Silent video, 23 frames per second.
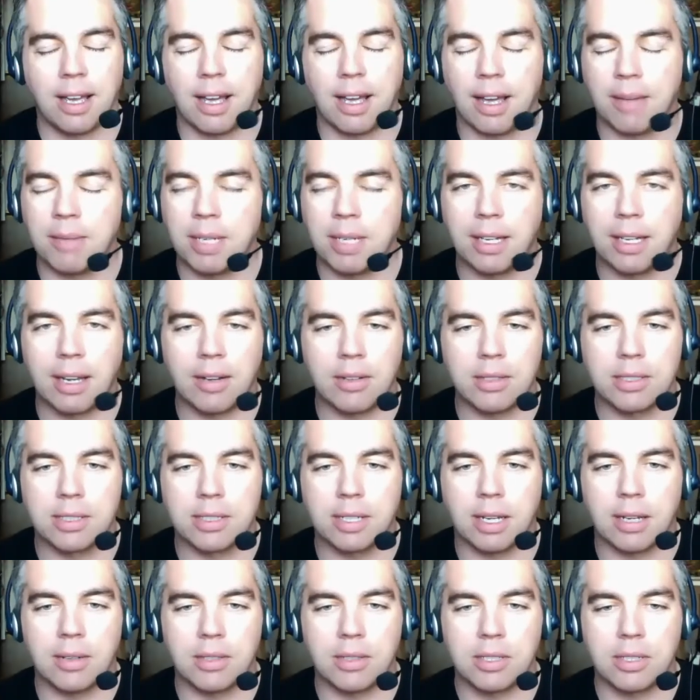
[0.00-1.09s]
I mean, I was
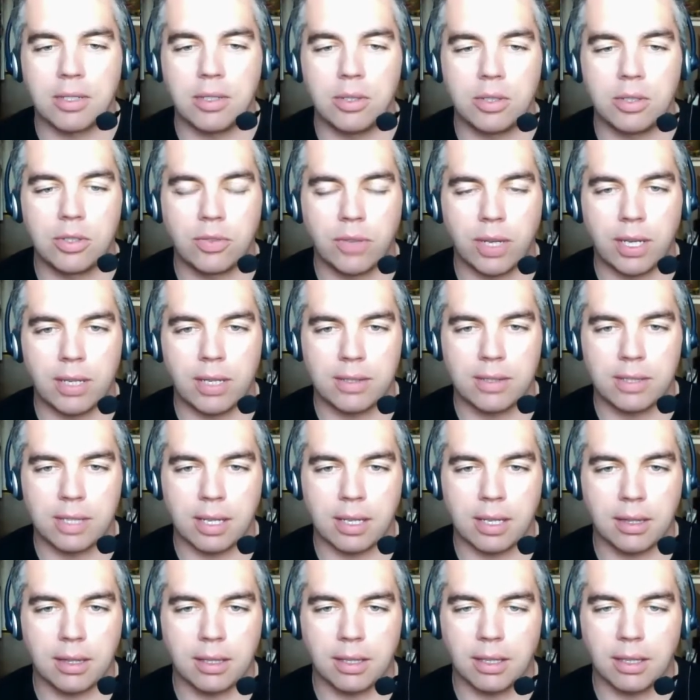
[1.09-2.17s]
a huge fan of
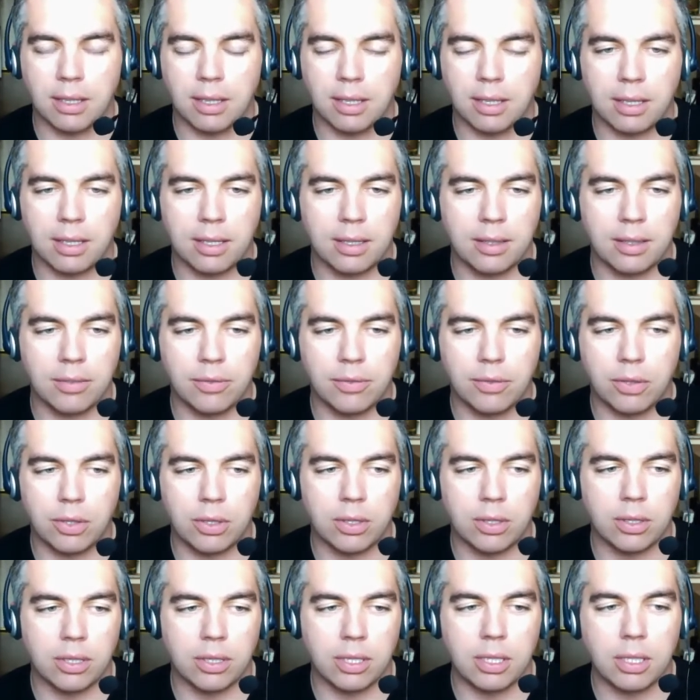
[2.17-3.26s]
Seth
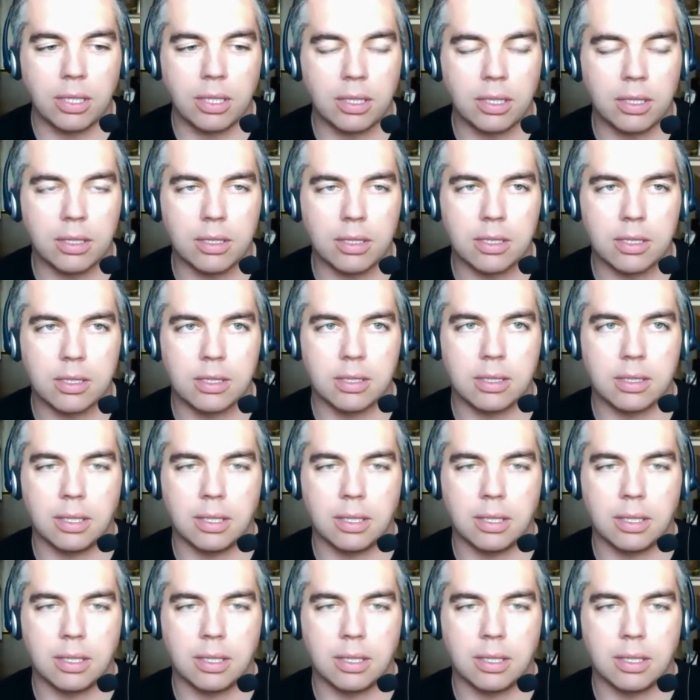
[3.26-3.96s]
for years.